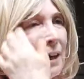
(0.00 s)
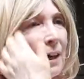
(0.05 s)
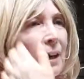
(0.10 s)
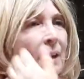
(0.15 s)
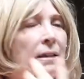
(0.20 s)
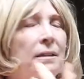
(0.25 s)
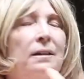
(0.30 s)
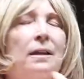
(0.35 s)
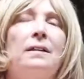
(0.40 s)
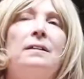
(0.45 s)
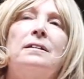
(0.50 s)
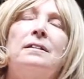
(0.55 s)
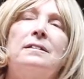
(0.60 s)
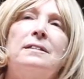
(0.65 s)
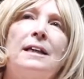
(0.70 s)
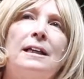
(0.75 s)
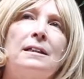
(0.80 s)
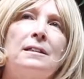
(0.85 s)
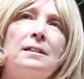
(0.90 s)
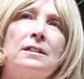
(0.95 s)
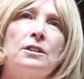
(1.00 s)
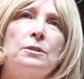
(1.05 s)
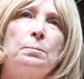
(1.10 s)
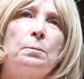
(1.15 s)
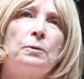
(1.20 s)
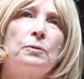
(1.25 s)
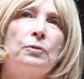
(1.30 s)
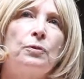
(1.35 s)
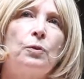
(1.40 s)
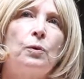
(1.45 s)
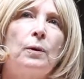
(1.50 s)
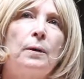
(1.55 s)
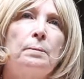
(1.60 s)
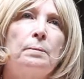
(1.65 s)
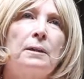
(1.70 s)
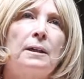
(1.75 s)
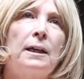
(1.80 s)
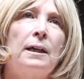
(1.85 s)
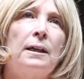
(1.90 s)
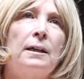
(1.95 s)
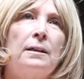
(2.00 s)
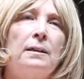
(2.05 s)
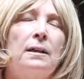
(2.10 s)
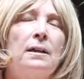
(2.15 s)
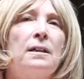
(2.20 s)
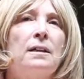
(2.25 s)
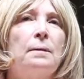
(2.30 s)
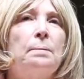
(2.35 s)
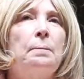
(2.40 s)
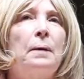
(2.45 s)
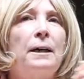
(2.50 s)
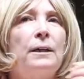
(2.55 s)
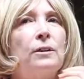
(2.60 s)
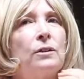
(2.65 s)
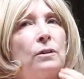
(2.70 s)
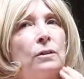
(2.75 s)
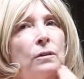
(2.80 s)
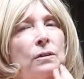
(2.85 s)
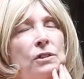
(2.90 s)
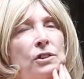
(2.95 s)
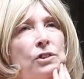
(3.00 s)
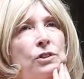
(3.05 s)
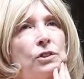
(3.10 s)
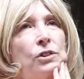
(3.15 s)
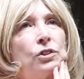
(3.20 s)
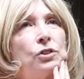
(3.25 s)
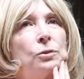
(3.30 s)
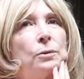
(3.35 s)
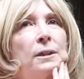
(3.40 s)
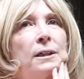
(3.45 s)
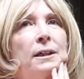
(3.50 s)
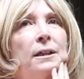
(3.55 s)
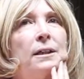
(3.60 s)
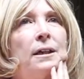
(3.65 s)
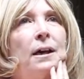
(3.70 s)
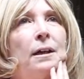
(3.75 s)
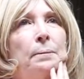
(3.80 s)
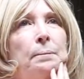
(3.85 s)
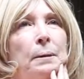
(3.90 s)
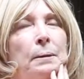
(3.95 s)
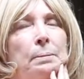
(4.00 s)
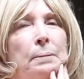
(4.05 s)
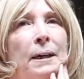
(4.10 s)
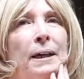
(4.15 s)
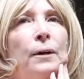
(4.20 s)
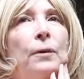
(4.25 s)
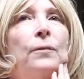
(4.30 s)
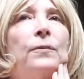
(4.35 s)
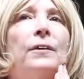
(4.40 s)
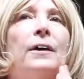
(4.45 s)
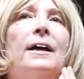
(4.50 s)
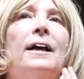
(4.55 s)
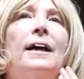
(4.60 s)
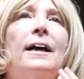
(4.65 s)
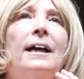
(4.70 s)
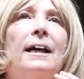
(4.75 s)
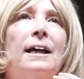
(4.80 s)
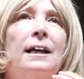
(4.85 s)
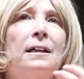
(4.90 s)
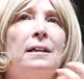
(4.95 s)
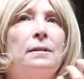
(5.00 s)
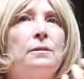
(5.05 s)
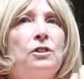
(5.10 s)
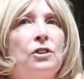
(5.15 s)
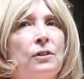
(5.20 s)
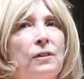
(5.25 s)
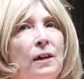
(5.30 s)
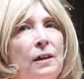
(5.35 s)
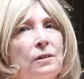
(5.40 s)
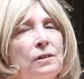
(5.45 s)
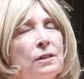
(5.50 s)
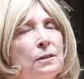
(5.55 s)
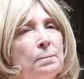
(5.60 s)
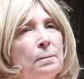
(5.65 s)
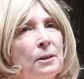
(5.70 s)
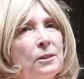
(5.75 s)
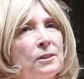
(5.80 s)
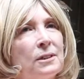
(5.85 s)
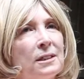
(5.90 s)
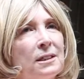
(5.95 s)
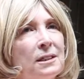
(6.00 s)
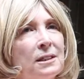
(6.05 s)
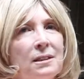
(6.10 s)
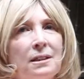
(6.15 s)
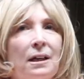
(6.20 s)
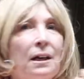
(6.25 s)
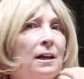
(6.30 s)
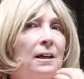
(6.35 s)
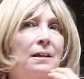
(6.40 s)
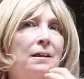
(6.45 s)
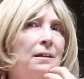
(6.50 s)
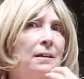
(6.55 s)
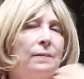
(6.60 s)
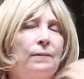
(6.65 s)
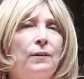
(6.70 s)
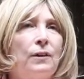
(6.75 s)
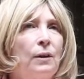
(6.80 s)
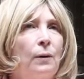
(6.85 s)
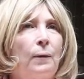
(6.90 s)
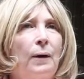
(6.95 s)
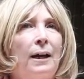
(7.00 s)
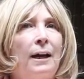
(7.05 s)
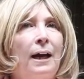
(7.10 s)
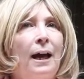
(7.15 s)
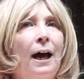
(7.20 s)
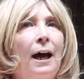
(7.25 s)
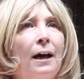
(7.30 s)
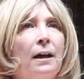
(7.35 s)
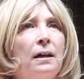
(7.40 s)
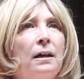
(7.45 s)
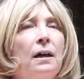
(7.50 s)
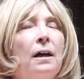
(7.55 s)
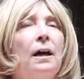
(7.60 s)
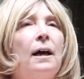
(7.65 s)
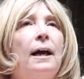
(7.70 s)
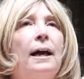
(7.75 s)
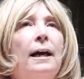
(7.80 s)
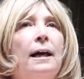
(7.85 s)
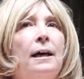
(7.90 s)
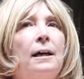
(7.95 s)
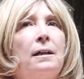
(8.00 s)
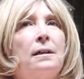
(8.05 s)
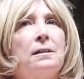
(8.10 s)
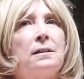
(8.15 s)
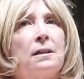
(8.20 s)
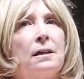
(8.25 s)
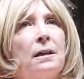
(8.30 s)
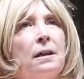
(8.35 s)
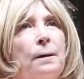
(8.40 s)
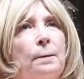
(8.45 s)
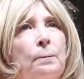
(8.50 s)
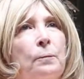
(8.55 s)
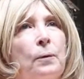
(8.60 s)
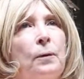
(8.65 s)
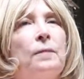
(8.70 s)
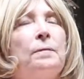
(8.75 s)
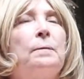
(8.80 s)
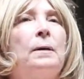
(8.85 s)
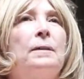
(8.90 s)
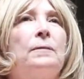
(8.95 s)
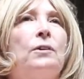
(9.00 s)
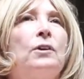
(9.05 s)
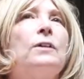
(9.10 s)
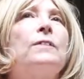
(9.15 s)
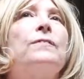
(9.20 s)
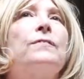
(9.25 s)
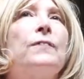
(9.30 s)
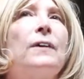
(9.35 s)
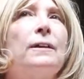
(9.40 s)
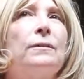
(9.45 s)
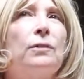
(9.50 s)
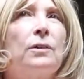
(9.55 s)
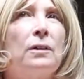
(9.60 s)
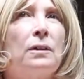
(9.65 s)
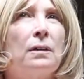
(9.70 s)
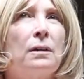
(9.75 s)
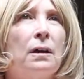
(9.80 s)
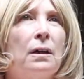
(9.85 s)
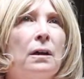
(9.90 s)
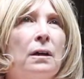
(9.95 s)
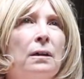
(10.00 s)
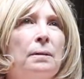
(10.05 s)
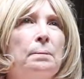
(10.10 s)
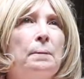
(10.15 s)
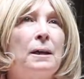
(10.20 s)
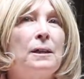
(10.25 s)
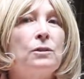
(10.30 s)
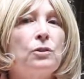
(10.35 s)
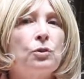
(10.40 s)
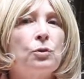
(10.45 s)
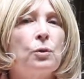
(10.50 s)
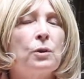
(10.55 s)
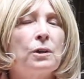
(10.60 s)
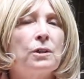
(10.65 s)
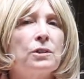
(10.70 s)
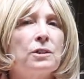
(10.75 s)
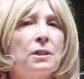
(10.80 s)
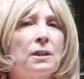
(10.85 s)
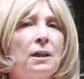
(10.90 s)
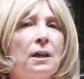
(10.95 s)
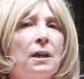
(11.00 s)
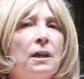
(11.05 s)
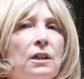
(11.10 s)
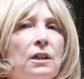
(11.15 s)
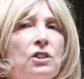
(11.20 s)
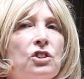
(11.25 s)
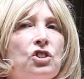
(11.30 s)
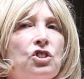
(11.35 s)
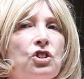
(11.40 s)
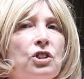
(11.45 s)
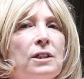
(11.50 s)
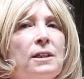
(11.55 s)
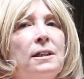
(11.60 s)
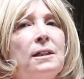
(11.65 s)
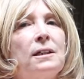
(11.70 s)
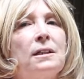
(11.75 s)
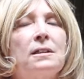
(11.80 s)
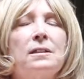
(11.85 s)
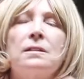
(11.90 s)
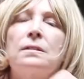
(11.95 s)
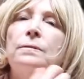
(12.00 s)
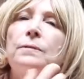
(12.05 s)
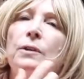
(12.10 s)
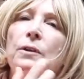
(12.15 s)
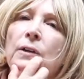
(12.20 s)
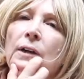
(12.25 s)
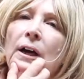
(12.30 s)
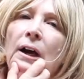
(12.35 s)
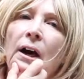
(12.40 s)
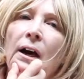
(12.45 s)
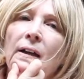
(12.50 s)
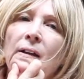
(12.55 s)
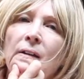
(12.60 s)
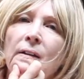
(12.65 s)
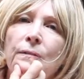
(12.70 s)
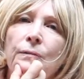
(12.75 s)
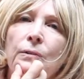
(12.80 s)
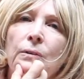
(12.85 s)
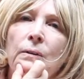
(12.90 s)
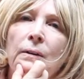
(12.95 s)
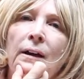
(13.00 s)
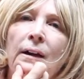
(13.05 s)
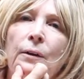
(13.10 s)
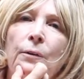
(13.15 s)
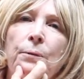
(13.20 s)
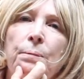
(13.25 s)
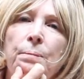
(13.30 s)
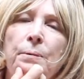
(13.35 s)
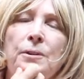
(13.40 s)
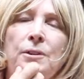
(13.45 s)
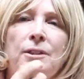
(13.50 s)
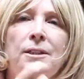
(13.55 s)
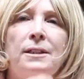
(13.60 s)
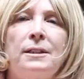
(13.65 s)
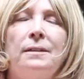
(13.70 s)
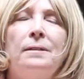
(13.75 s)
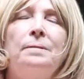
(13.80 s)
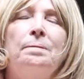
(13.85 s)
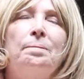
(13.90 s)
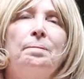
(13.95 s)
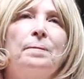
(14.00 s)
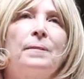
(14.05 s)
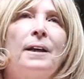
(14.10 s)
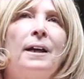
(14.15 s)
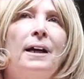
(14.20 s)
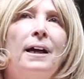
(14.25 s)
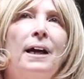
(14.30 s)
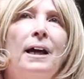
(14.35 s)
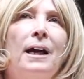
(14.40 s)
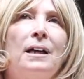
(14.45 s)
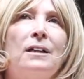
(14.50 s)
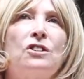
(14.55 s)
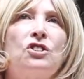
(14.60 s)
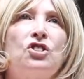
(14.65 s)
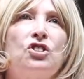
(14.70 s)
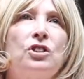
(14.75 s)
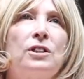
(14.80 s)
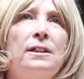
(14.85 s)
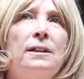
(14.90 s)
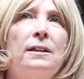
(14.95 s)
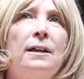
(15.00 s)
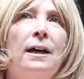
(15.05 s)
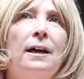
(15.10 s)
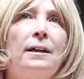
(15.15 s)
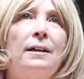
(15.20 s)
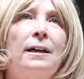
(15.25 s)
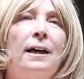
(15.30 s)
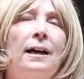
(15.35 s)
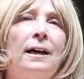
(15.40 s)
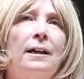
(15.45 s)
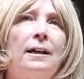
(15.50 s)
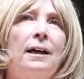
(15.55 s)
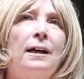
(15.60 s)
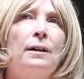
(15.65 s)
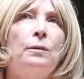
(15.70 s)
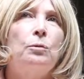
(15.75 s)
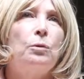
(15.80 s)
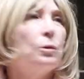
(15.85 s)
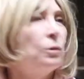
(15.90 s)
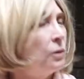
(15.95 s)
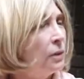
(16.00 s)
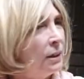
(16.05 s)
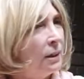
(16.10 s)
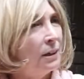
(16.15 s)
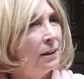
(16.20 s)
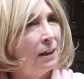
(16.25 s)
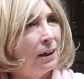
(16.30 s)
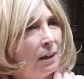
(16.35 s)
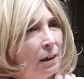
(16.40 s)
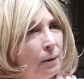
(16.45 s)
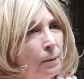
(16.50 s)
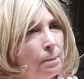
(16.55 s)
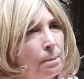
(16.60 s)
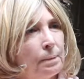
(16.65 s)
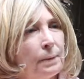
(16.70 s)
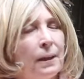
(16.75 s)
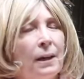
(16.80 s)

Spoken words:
And then the dentist performed a minor surgery on my mouth, and he took out a small cyst that I didn't even know I had. And one of my very favorite mentors, she is a very high-level health person, and she had had a root canal.